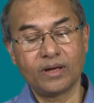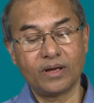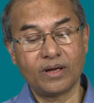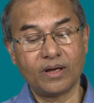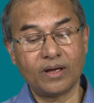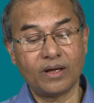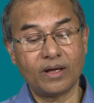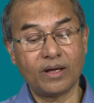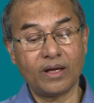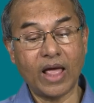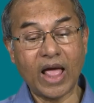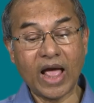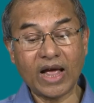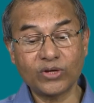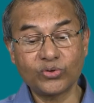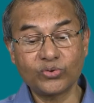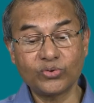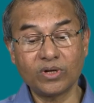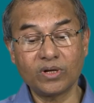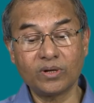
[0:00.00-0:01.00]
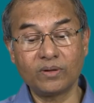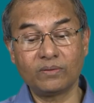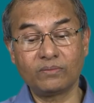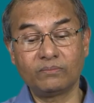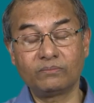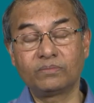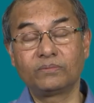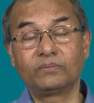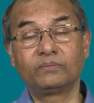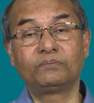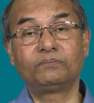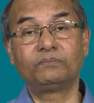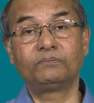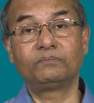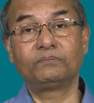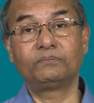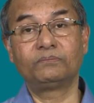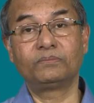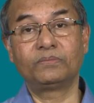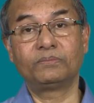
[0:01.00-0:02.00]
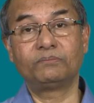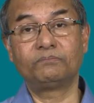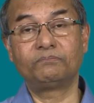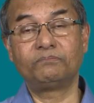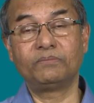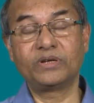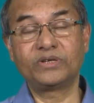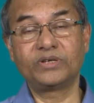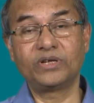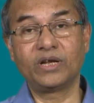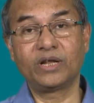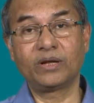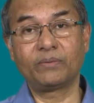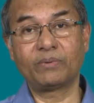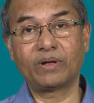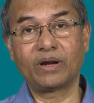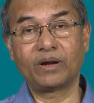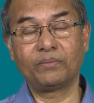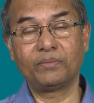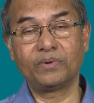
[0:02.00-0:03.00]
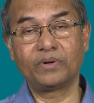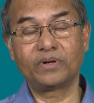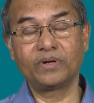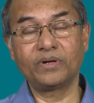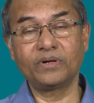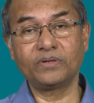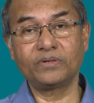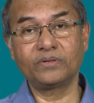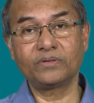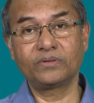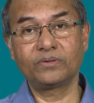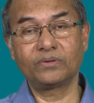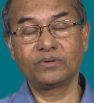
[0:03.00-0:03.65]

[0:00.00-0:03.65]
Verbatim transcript: uh, actual machining parameters